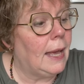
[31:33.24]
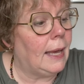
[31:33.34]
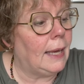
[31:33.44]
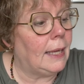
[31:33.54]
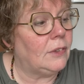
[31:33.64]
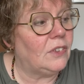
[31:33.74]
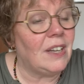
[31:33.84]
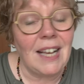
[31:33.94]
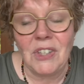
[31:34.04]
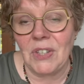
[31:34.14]
And the
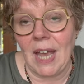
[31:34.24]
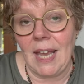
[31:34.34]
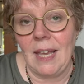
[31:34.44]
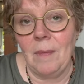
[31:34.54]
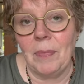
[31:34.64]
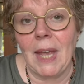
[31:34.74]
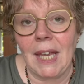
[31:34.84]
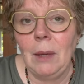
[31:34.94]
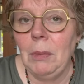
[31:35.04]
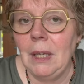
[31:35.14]
next day,
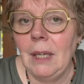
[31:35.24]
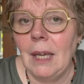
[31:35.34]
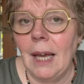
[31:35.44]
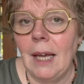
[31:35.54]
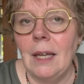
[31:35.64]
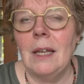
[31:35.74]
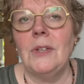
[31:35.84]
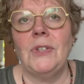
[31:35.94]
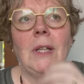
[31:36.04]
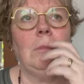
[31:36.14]
Amy
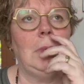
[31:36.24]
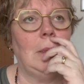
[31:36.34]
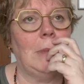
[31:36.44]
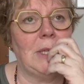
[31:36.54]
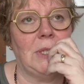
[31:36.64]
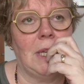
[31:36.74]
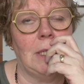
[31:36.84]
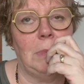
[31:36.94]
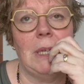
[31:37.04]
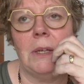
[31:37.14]
sent me a
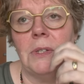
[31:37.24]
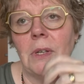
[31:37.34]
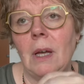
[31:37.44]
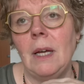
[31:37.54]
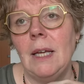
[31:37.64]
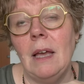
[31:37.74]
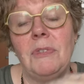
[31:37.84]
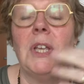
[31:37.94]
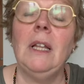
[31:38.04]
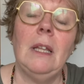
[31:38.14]
message because I
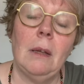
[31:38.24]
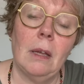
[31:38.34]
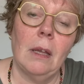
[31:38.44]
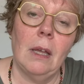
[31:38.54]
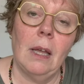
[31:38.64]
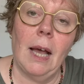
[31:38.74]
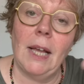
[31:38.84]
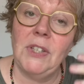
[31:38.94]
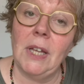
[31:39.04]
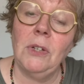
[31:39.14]
sent
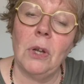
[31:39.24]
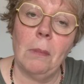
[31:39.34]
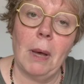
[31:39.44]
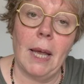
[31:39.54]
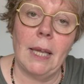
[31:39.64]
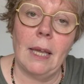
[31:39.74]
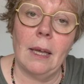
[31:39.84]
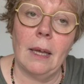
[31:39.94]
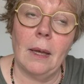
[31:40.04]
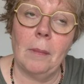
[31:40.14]
her my
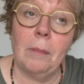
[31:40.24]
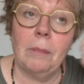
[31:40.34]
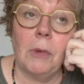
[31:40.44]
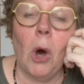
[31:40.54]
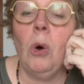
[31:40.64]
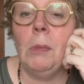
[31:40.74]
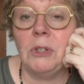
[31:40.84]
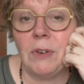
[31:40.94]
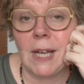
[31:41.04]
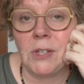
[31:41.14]
home
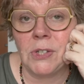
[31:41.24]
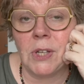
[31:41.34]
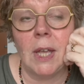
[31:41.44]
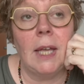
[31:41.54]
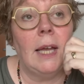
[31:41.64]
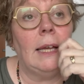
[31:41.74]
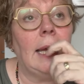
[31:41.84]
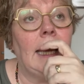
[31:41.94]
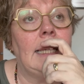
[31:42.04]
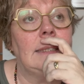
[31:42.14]
address,
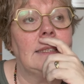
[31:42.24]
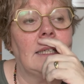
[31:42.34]
and